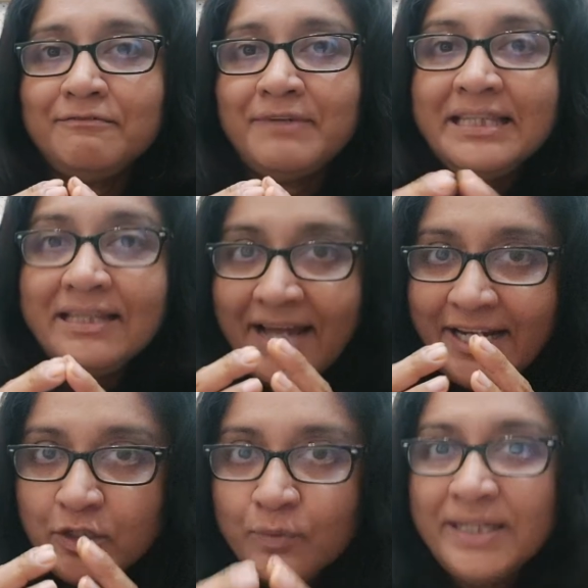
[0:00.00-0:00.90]
what the
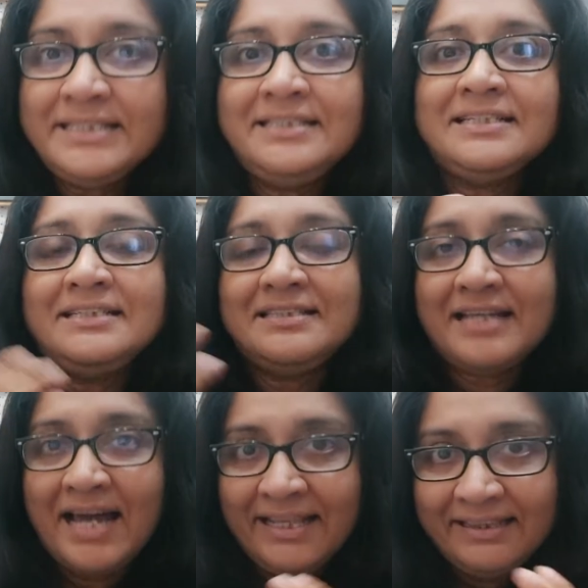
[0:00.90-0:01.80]
right questions
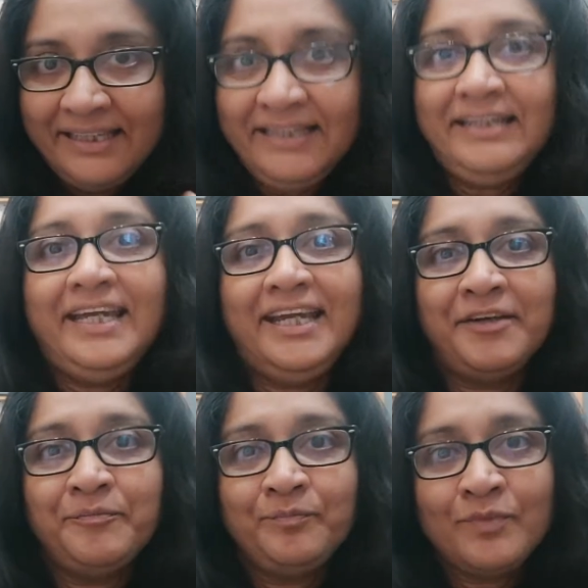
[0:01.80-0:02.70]
are and thinking